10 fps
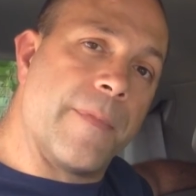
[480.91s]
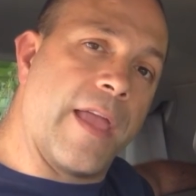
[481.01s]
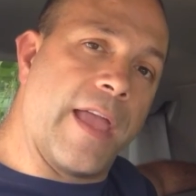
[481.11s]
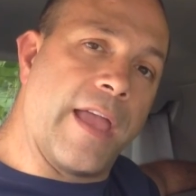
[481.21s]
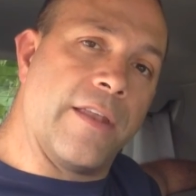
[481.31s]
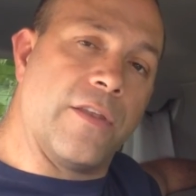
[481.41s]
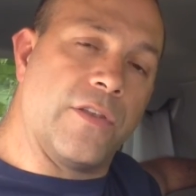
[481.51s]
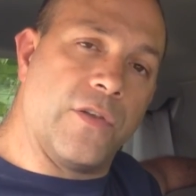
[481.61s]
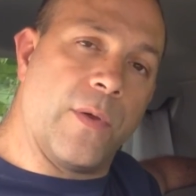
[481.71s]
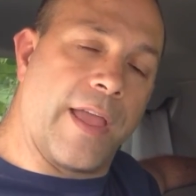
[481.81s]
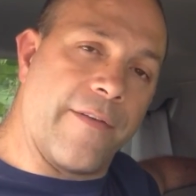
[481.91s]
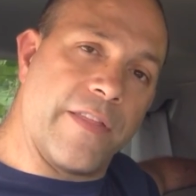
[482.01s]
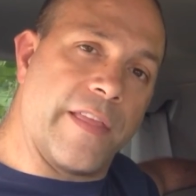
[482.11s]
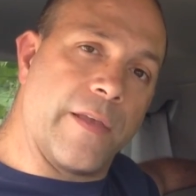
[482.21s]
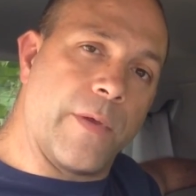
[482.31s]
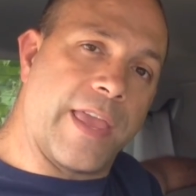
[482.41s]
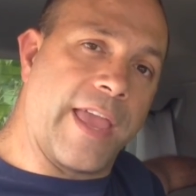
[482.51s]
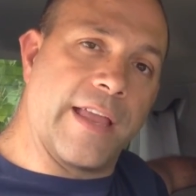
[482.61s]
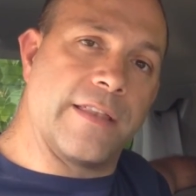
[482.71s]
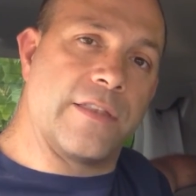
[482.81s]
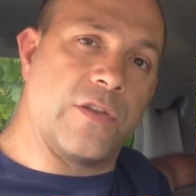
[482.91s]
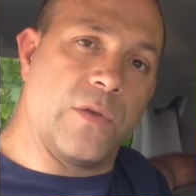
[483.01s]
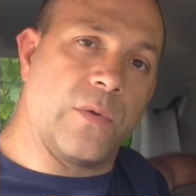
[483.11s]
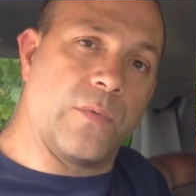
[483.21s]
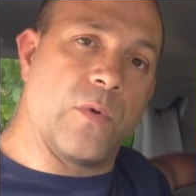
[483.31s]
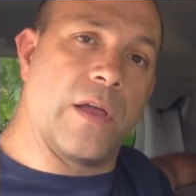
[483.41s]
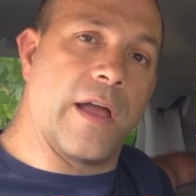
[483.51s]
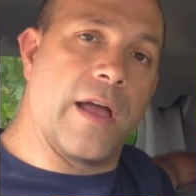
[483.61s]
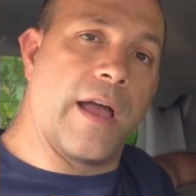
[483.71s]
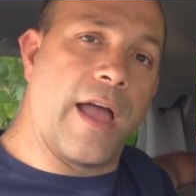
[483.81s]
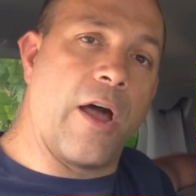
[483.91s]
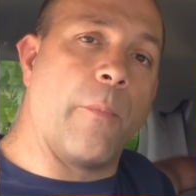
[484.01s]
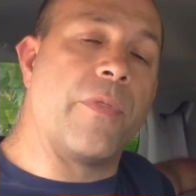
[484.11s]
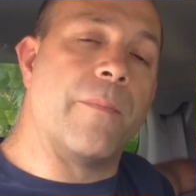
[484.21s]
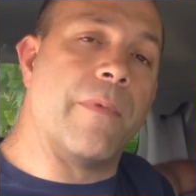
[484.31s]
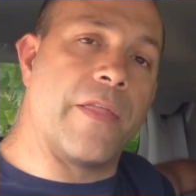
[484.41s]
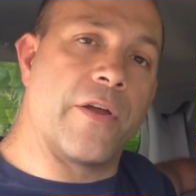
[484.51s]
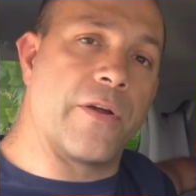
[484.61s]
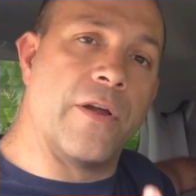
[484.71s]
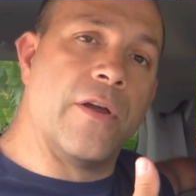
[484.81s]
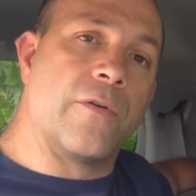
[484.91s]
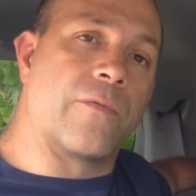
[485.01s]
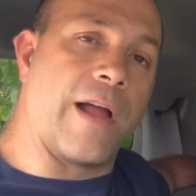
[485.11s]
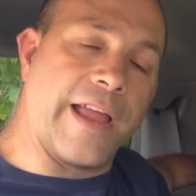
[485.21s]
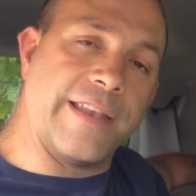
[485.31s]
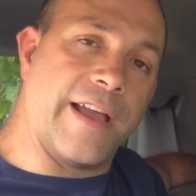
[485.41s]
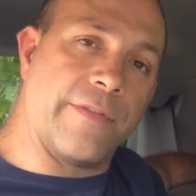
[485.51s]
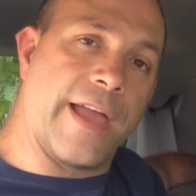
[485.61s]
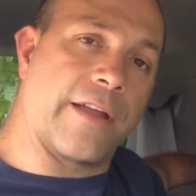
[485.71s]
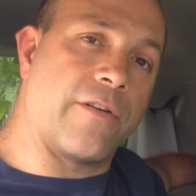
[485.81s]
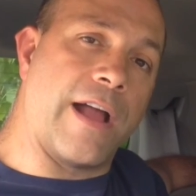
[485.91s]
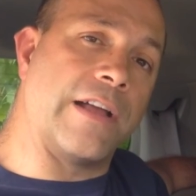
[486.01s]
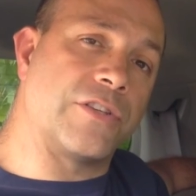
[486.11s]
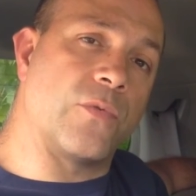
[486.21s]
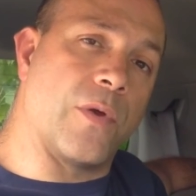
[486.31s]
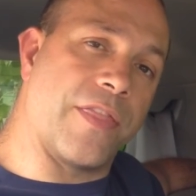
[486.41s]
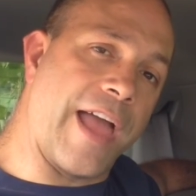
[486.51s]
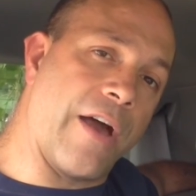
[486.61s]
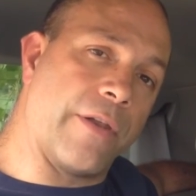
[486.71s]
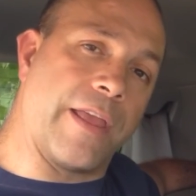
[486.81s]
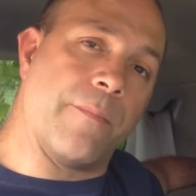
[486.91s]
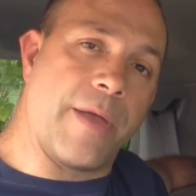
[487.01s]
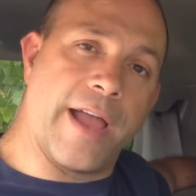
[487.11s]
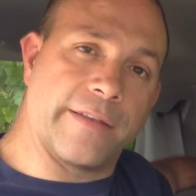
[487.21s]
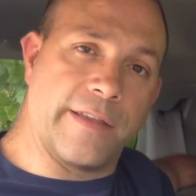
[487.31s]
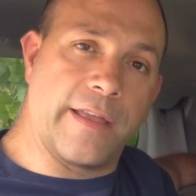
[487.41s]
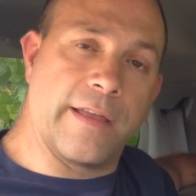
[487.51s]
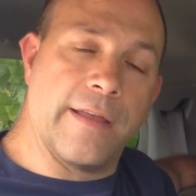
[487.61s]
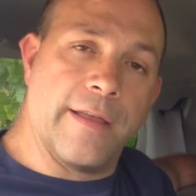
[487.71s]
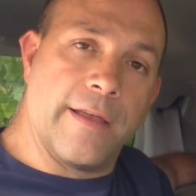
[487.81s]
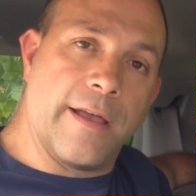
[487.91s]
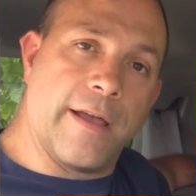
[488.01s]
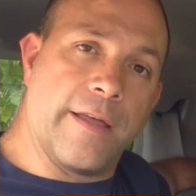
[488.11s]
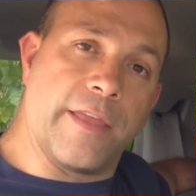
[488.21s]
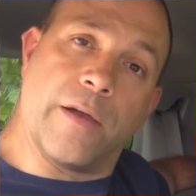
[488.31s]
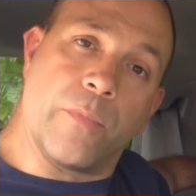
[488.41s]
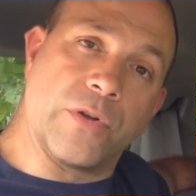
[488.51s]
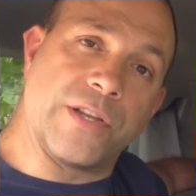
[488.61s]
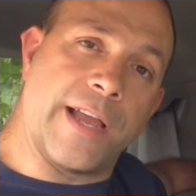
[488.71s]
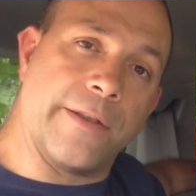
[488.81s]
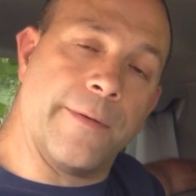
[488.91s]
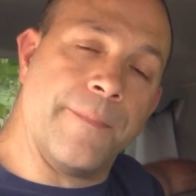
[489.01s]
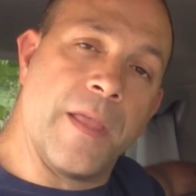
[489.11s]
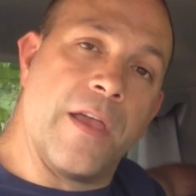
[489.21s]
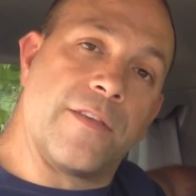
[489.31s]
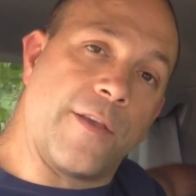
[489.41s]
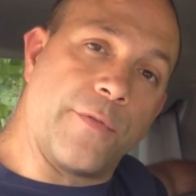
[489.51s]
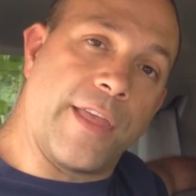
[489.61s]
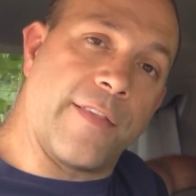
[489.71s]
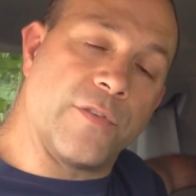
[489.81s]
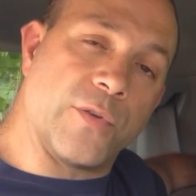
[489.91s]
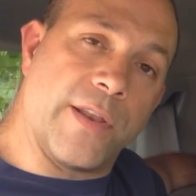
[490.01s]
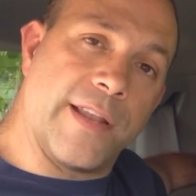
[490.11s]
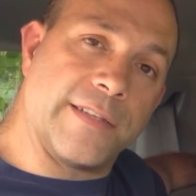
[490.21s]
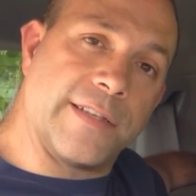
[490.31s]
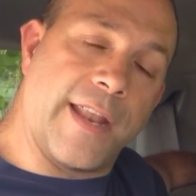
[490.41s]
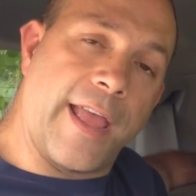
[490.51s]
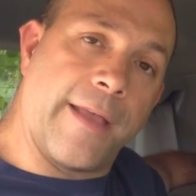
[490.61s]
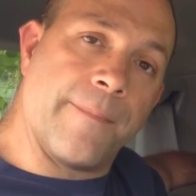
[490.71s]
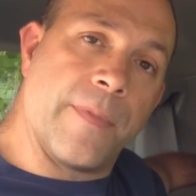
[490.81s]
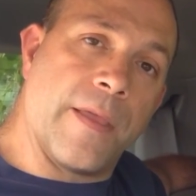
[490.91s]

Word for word: and doing everything that we can to help the mother ride down that crash without impacting the unborn child. So thanks for joining us today.